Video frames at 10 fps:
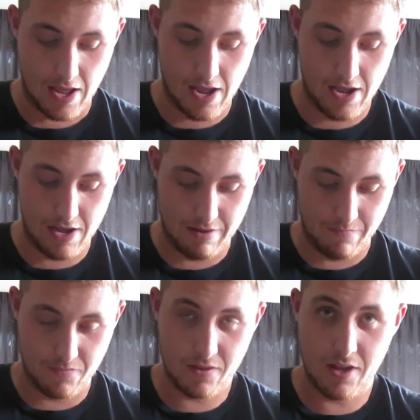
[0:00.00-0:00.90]

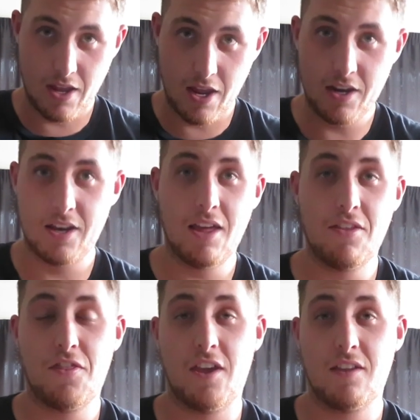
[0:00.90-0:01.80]
Um, and
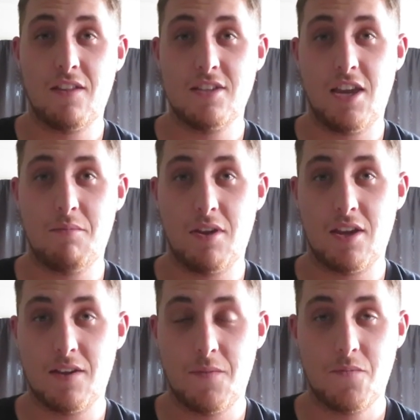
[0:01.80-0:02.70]
another thing that's
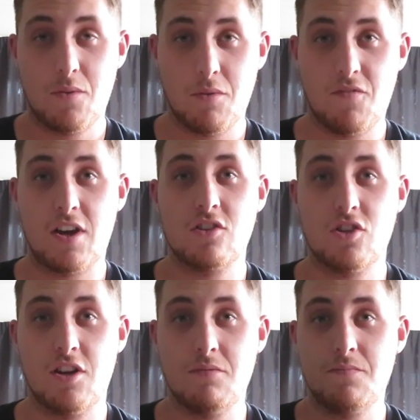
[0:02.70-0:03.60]
happening with Whaka
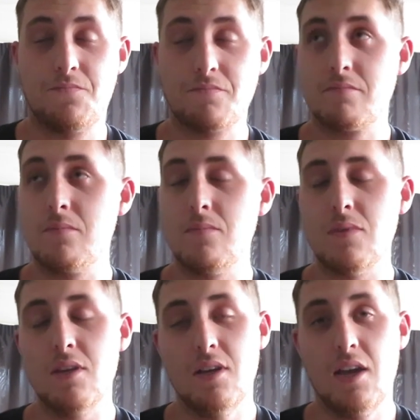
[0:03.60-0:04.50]
Trout
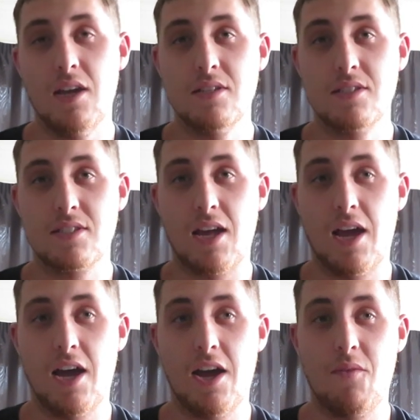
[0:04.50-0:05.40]
is
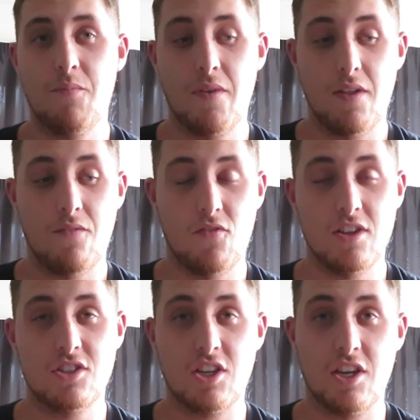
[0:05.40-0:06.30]
um,
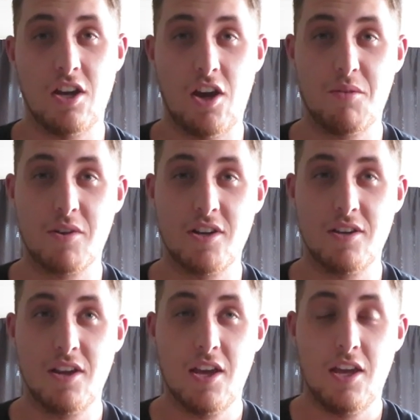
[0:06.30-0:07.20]
this year I'm
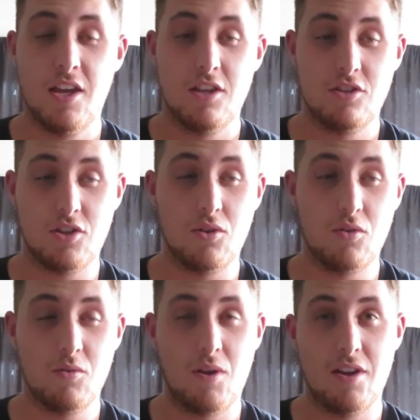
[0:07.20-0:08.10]
gonna
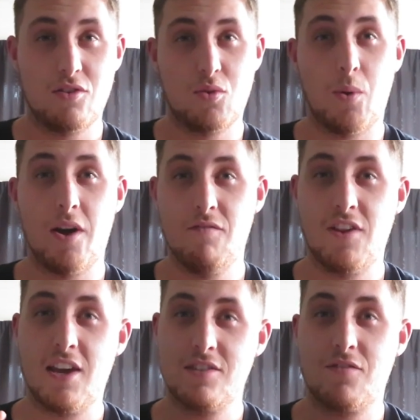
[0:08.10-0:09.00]
do twelve
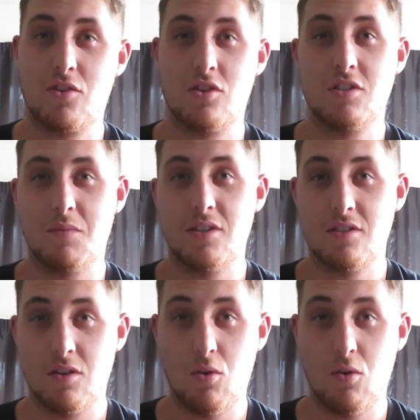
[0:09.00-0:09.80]
days of Christmas,